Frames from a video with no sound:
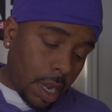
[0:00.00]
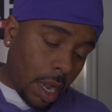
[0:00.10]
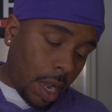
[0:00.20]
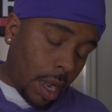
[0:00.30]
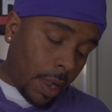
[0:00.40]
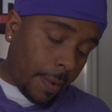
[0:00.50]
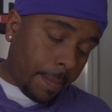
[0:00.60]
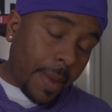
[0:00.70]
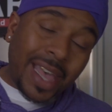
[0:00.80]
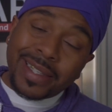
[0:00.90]
I
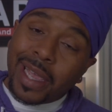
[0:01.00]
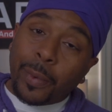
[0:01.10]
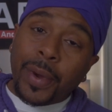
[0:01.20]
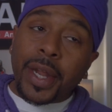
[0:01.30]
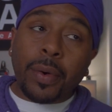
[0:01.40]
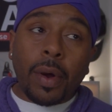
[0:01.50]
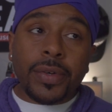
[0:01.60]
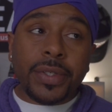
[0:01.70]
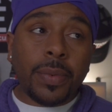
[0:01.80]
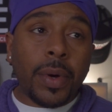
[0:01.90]
ran
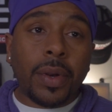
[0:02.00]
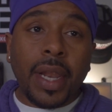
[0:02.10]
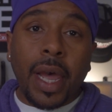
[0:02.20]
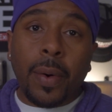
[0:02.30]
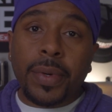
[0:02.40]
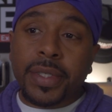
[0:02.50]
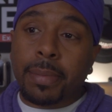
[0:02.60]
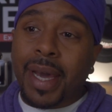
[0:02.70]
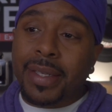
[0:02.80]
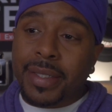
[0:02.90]
across somewhere online where
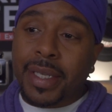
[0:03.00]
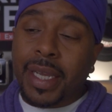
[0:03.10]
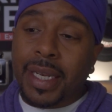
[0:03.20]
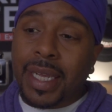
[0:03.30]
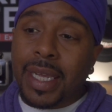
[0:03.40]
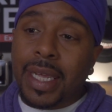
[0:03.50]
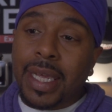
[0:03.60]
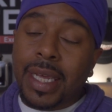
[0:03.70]
somebody said that